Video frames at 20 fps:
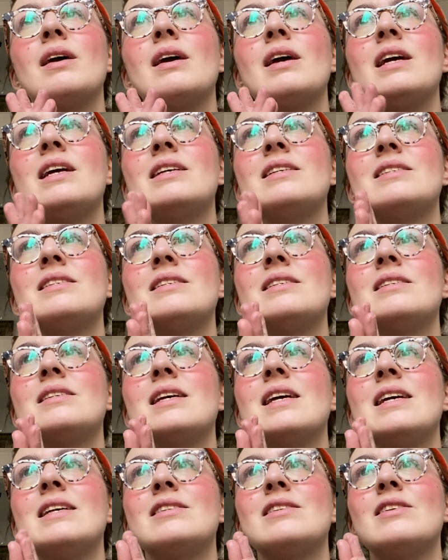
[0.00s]

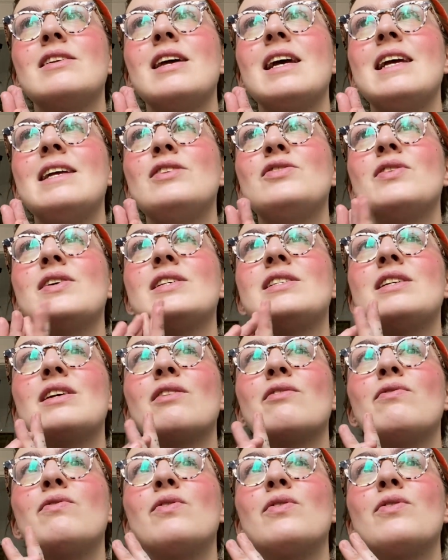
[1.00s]
It's an interesting
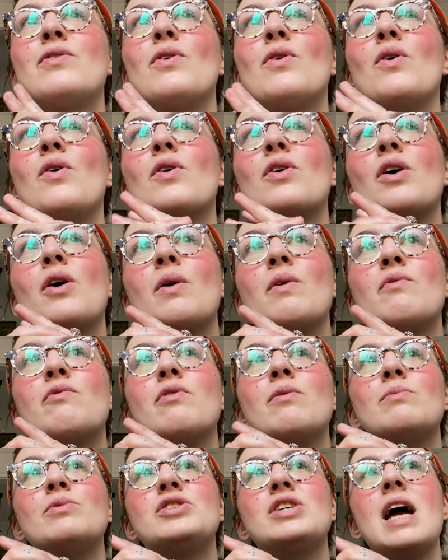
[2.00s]
thought going
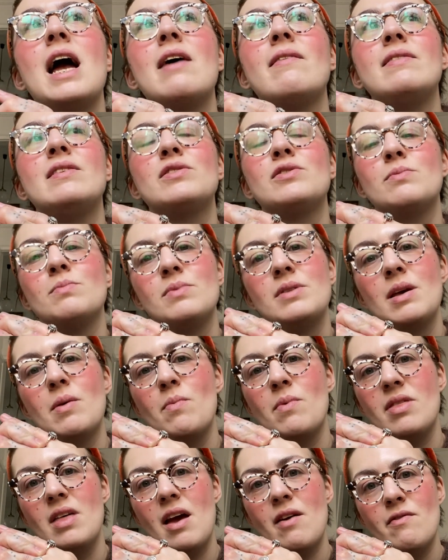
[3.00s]
from sharing something
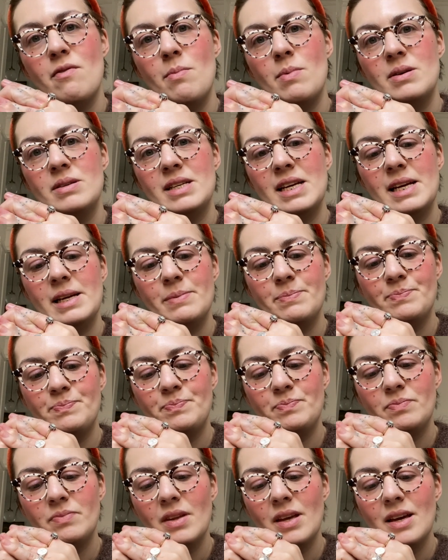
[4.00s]
with everybody
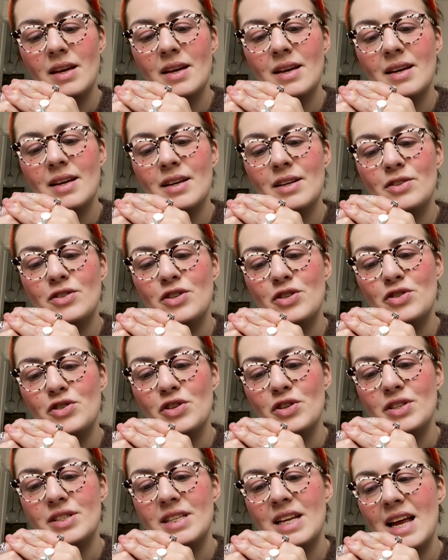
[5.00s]
to
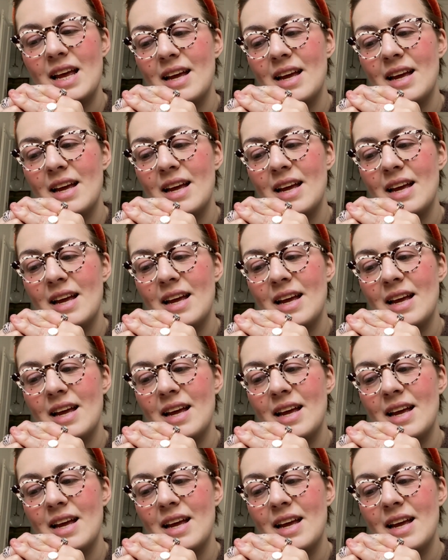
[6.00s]
just